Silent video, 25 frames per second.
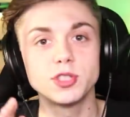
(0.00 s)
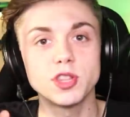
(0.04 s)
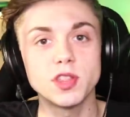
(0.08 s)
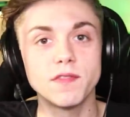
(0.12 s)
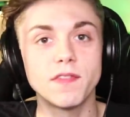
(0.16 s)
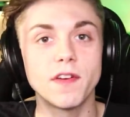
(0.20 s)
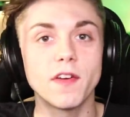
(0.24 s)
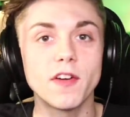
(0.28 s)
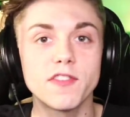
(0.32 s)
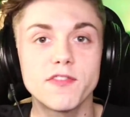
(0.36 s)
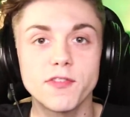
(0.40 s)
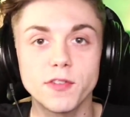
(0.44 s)
was in the
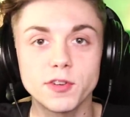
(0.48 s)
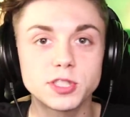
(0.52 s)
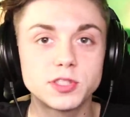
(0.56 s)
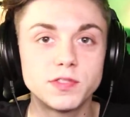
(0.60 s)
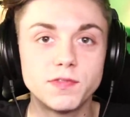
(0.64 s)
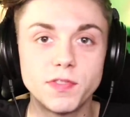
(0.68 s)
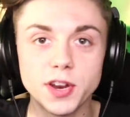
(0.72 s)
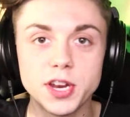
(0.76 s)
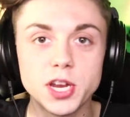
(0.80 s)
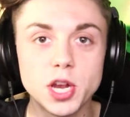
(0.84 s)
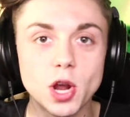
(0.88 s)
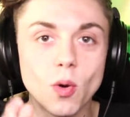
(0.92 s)
very first
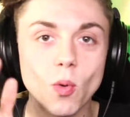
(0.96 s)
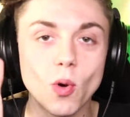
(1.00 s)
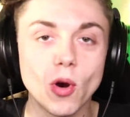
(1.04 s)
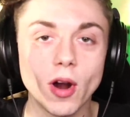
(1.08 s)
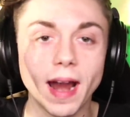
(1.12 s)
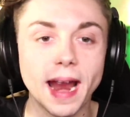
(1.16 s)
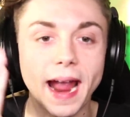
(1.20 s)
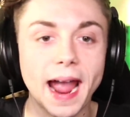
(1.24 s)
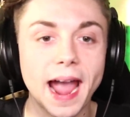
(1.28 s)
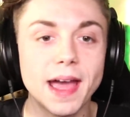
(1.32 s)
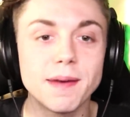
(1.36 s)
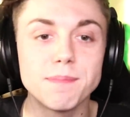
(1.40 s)
video
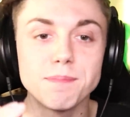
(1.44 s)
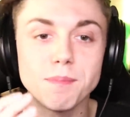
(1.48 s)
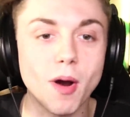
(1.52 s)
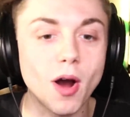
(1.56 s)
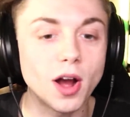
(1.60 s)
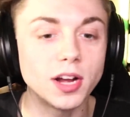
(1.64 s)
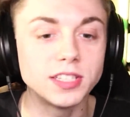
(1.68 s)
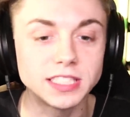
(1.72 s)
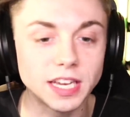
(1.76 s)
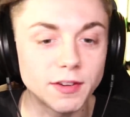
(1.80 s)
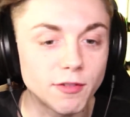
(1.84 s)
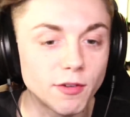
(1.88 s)
where I add
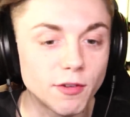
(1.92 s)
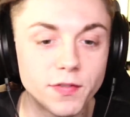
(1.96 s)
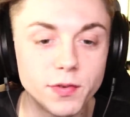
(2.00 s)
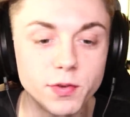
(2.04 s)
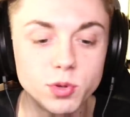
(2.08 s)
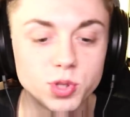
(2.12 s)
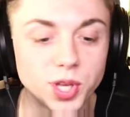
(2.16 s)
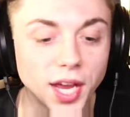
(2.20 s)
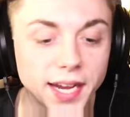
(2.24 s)
mods every few